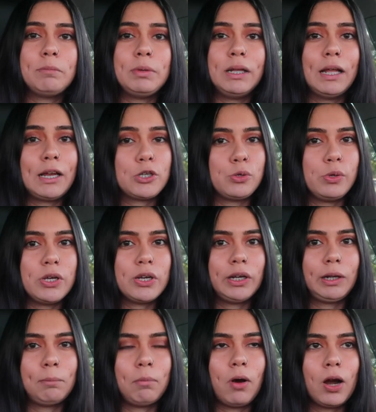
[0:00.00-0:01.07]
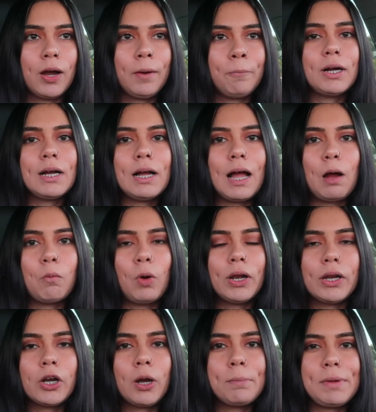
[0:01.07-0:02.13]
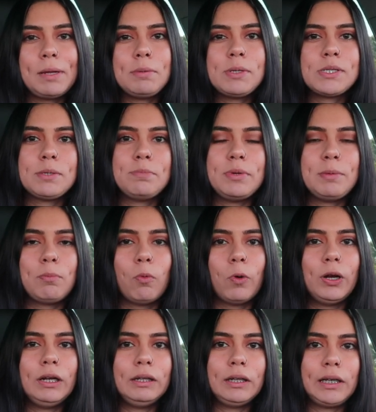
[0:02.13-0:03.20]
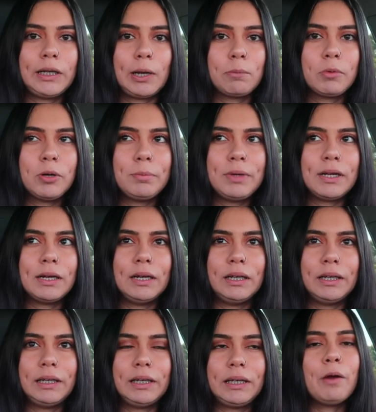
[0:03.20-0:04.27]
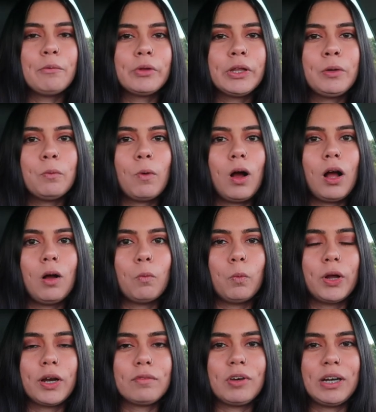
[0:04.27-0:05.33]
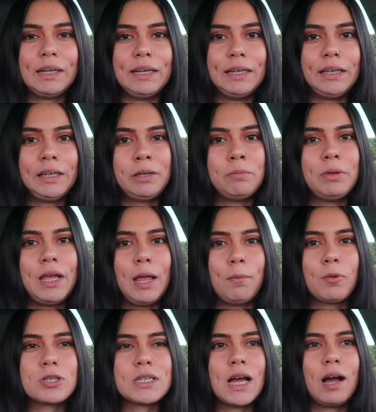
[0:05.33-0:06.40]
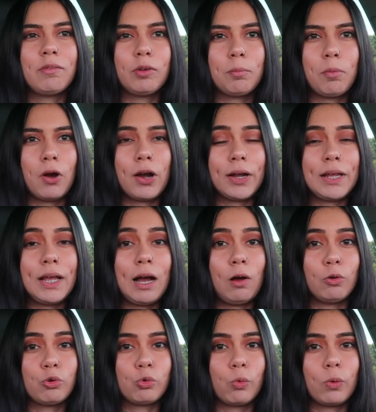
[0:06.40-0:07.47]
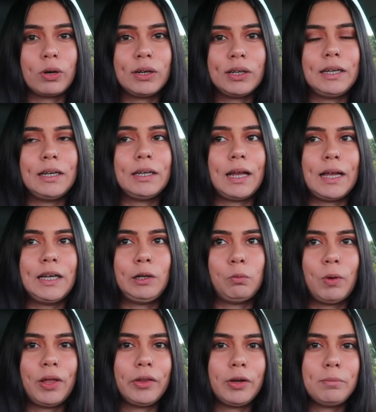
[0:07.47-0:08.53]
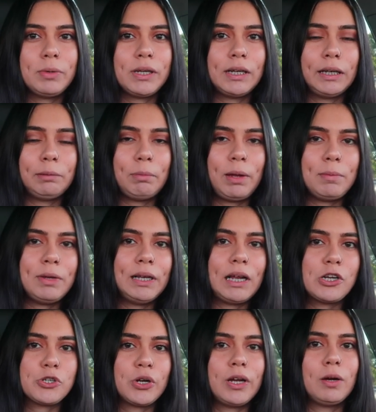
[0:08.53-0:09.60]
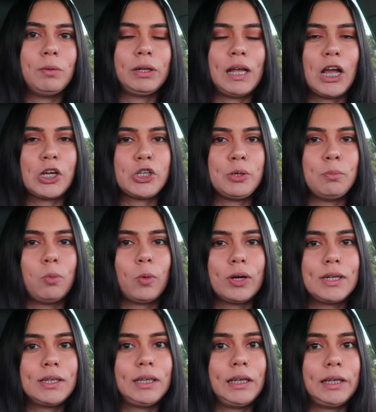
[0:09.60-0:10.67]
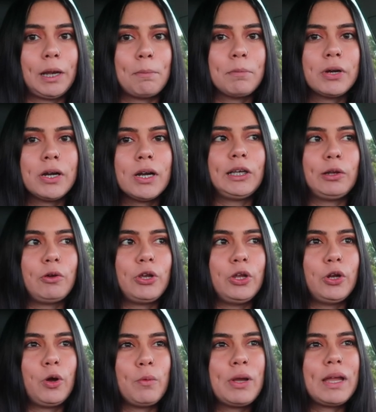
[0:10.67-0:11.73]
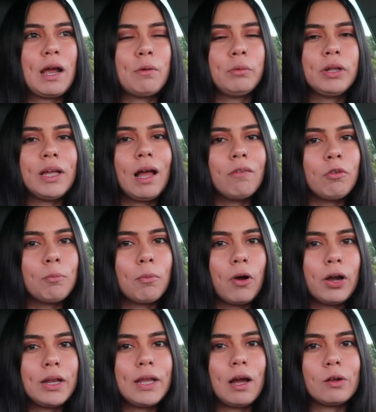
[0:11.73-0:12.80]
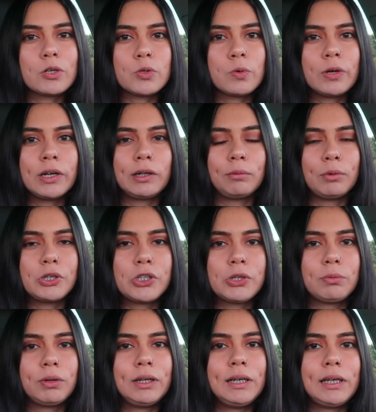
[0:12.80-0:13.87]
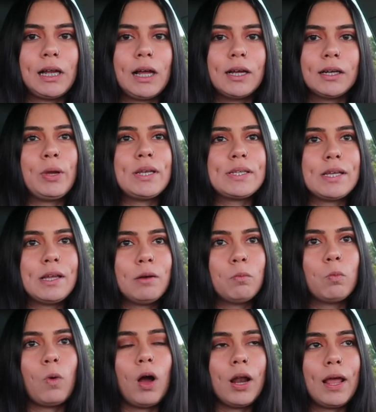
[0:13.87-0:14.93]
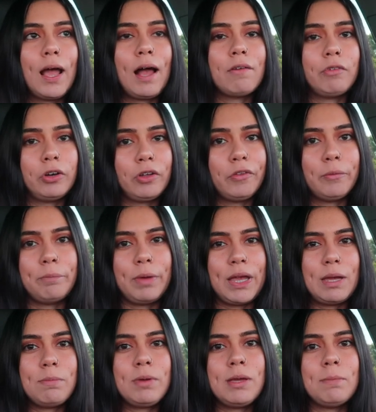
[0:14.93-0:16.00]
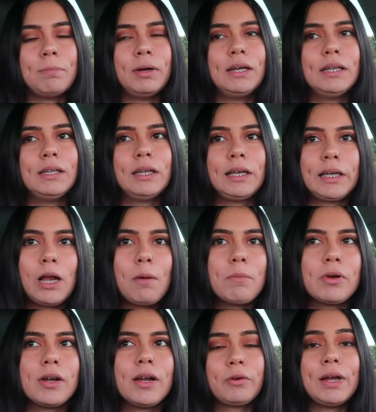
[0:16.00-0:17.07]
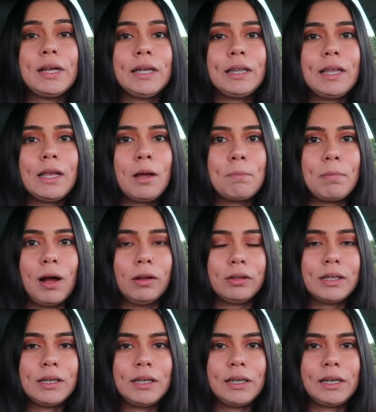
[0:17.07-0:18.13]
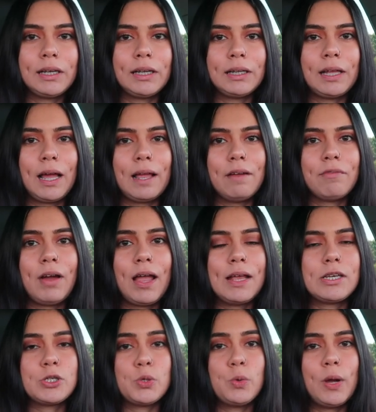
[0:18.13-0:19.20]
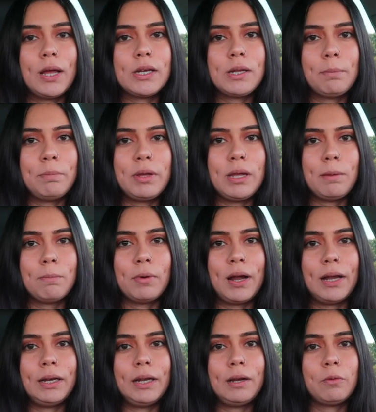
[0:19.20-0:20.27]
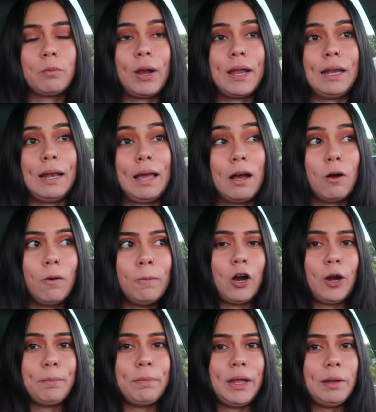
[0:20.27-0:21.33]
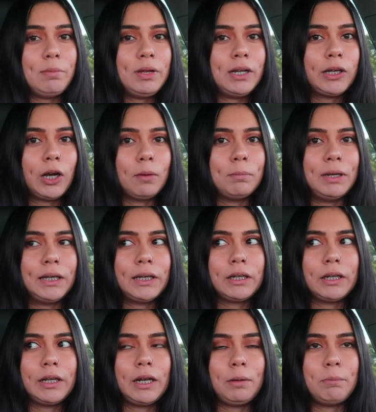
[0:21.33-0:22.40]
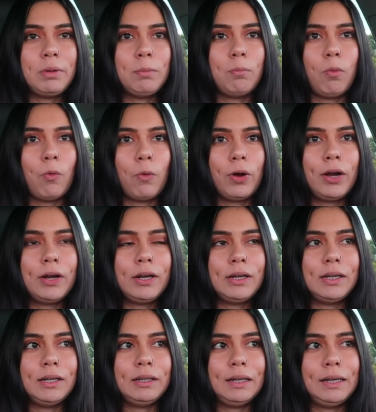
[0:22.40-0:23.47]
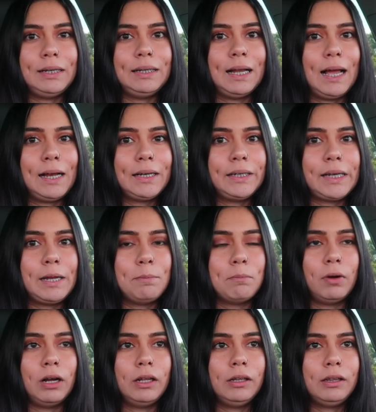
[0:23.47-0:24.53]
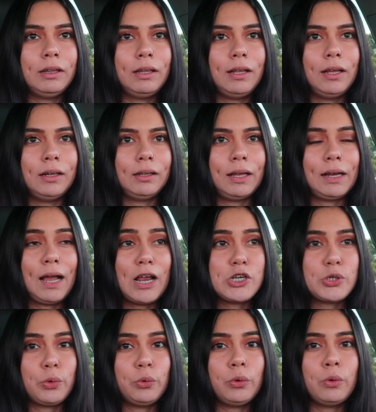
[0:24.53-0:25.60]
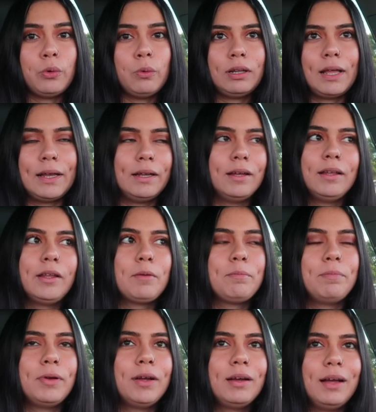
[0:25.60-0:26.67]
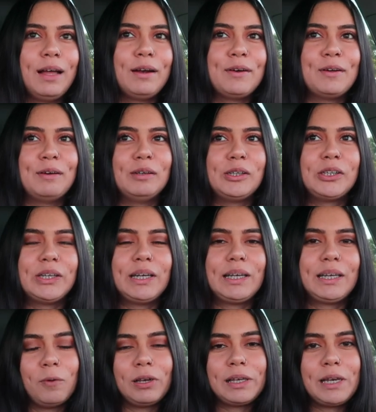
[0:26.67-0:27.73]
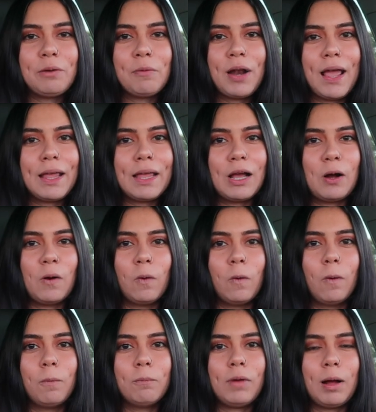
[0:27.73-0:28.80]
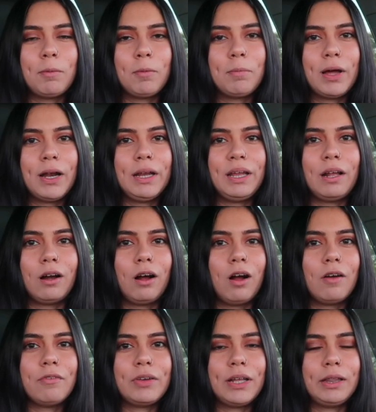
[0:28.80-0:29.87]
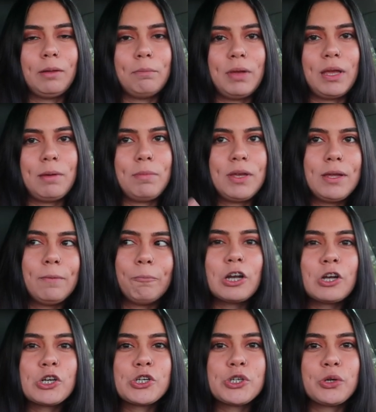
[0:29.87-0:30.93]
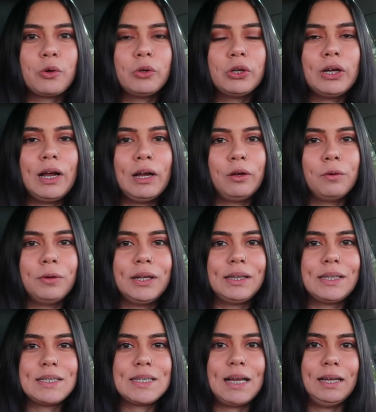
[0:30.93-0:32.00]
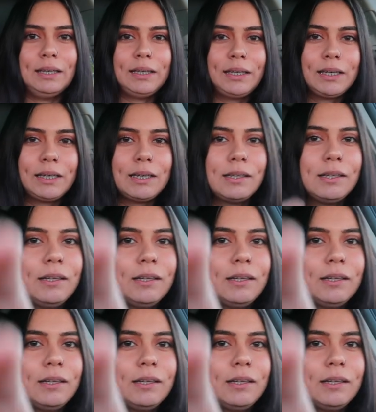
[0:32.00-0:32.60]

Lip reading: to be like 2 years apart, but I wanted our baby to be born in the summer because I really want one of our kids to be able to have a party outdoors in nice weather, because baby's Andrea was actually born in December. So, you know, we can't really have a party outdoors, which really sucks. We did want to have another baby, but in the summer. Crazy thing about this is that if I do end up being pregnant right now, our babies are basically gonna be born in the exact same month. And like, I don't know, like, they're, I don't know, just we'll see when I get home. I'm about to get off, get the baby her stroller, and go get the test.